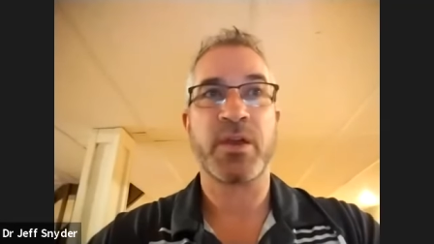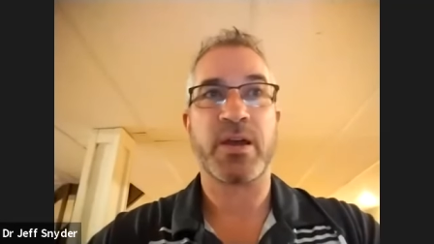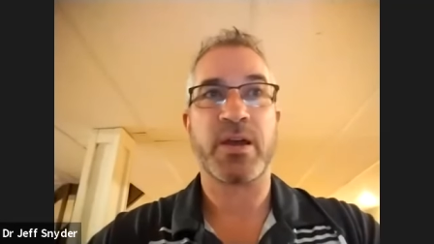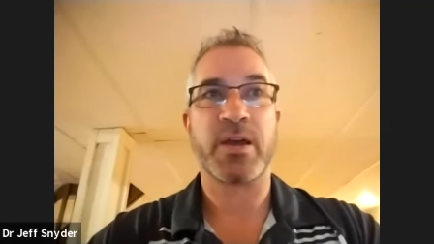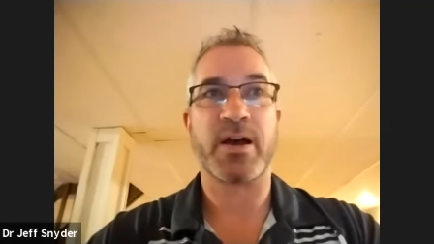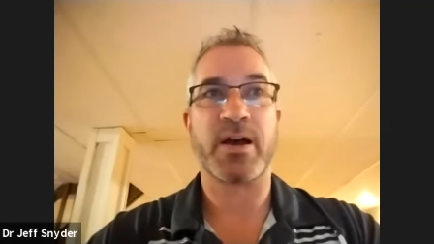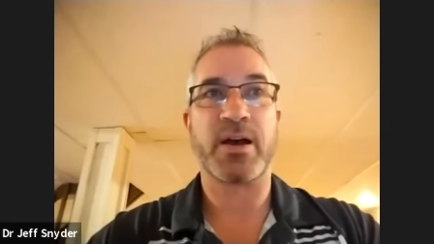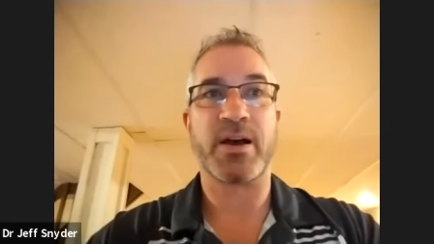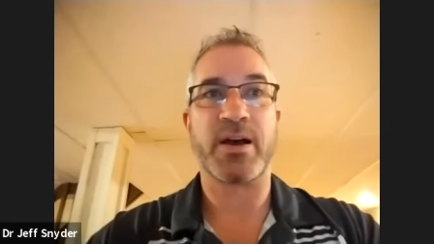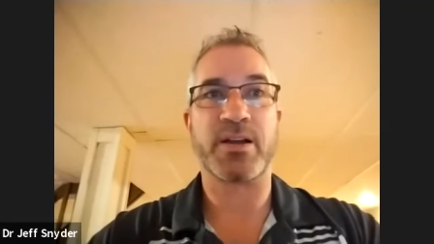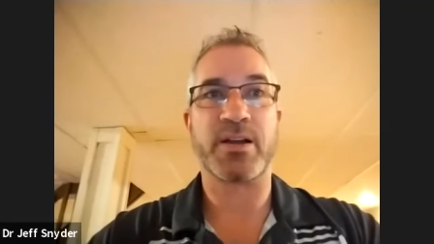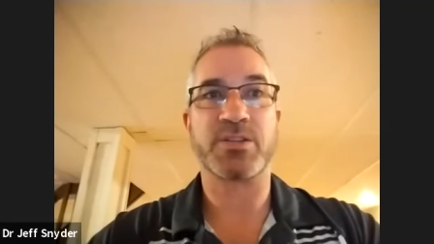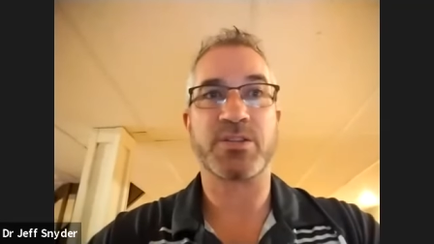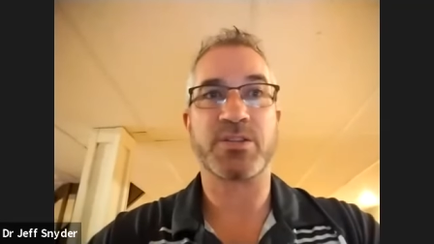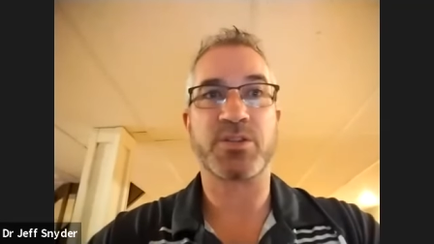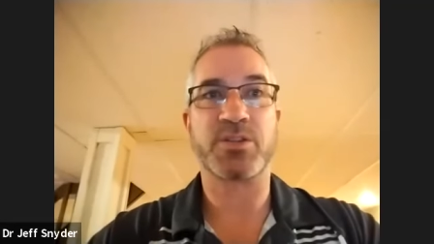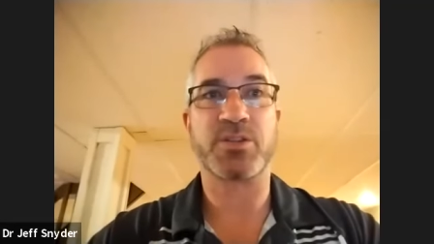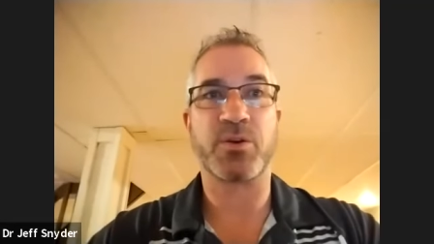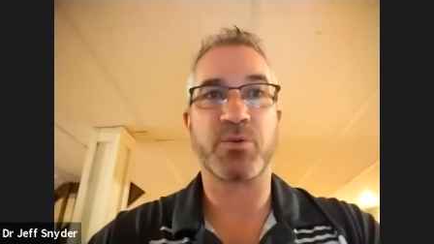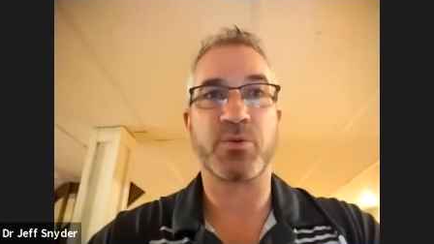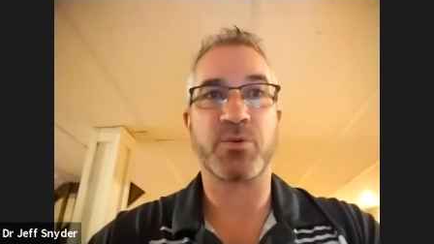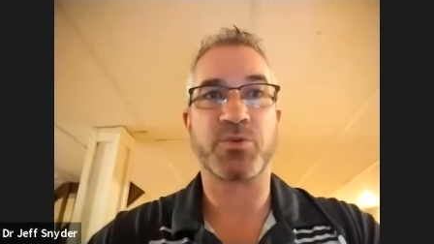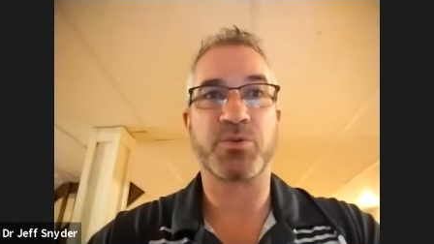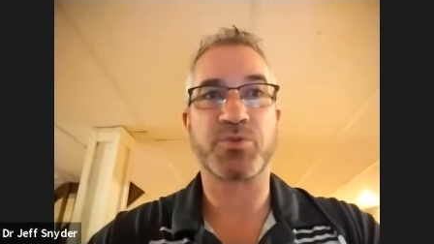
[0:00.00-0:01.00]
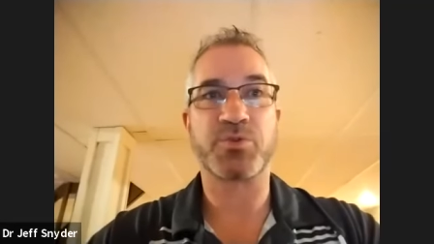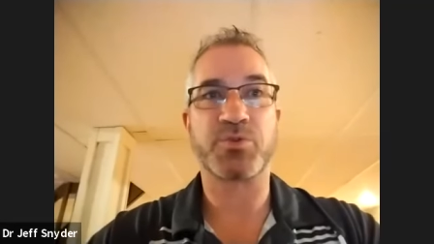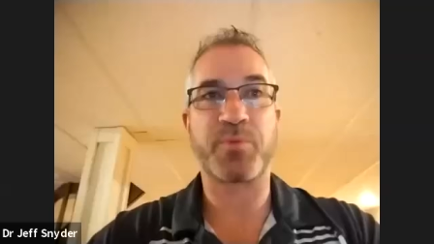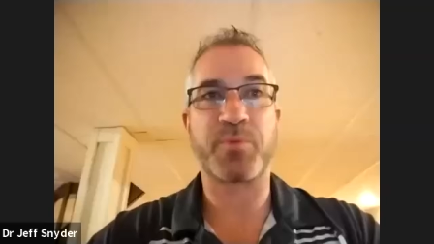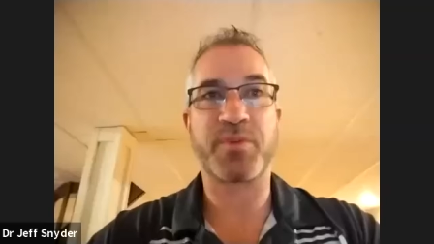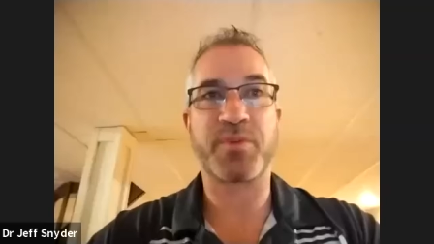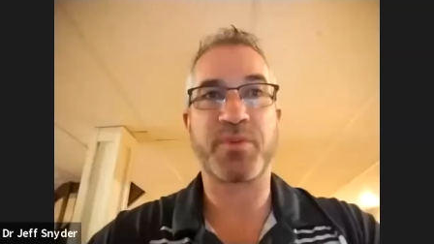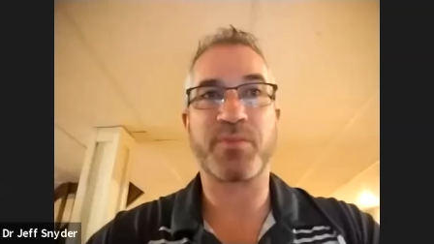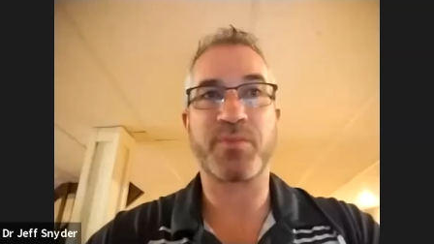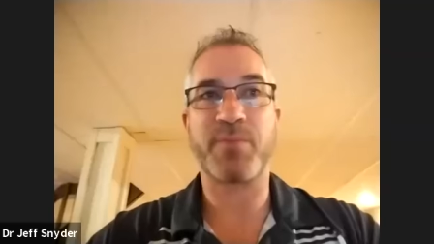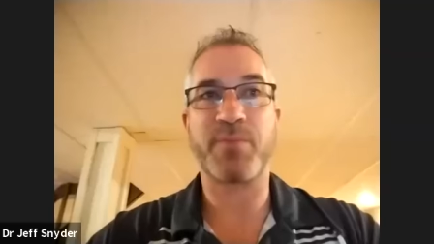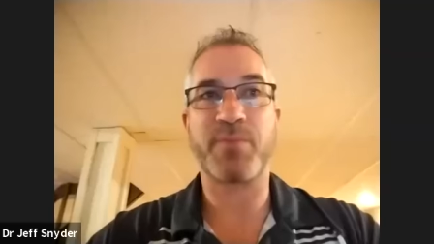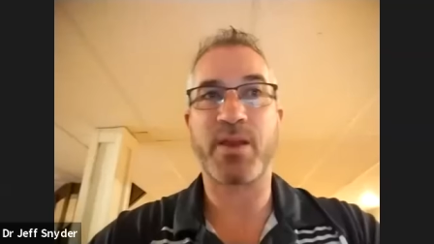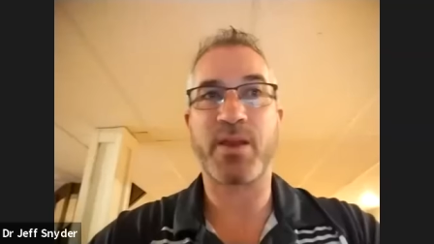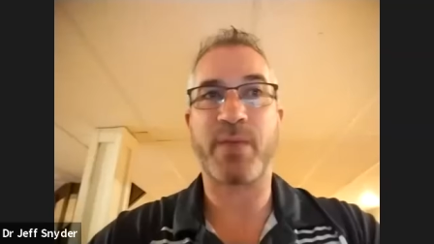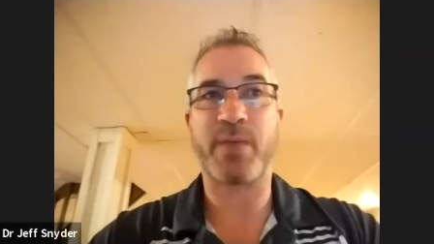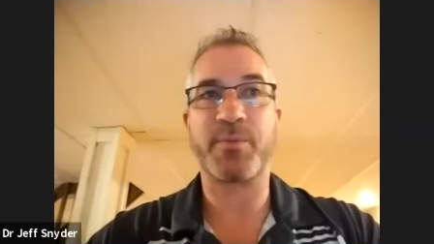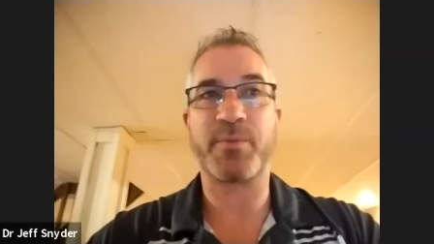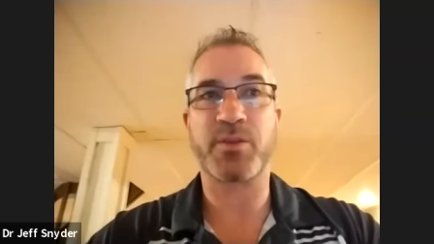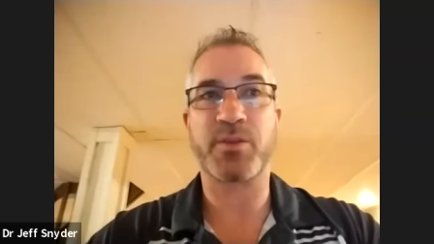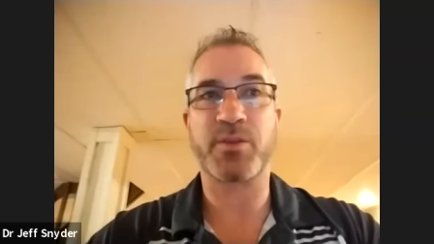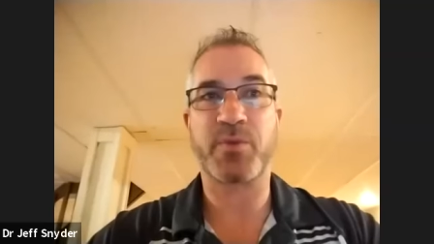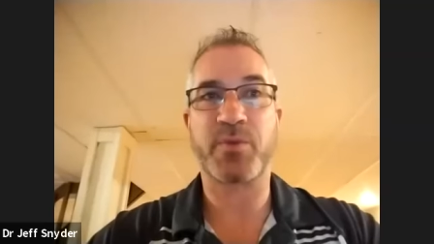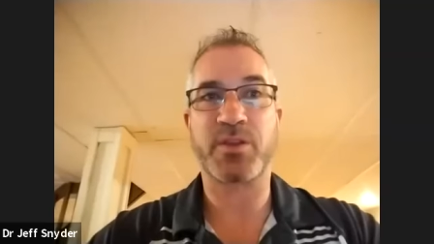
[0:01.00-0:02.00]
Uh, so swimming may not
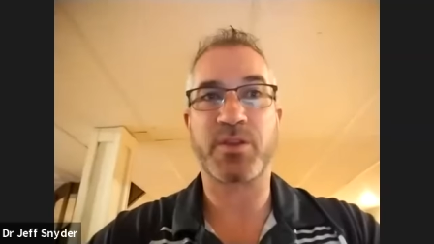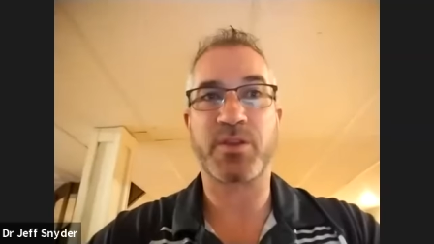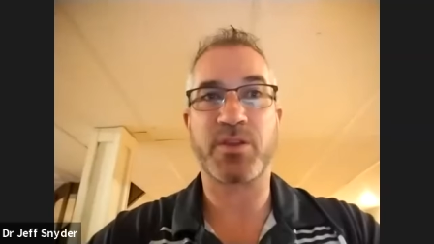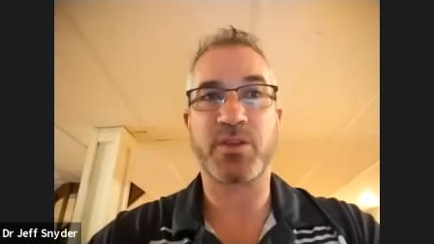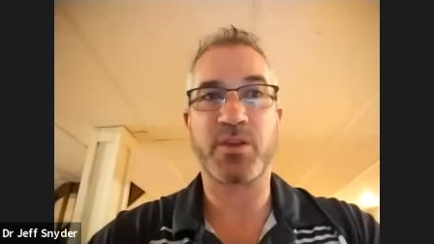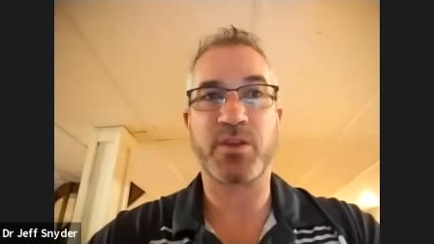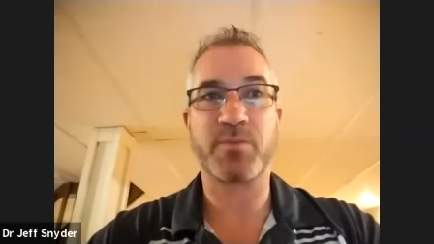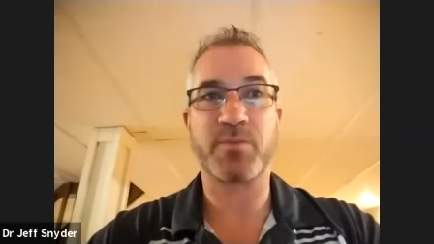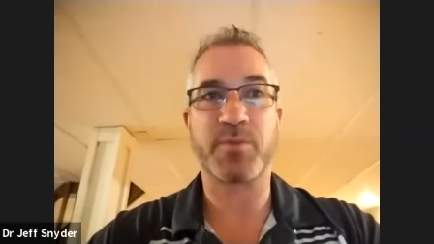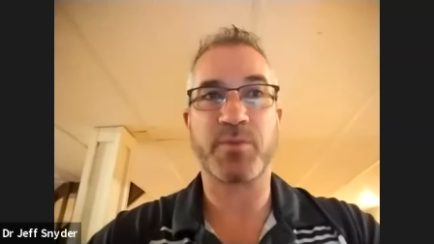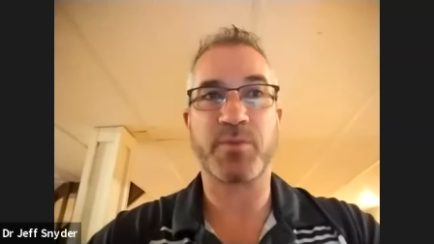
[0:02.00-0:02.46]
be the right thing,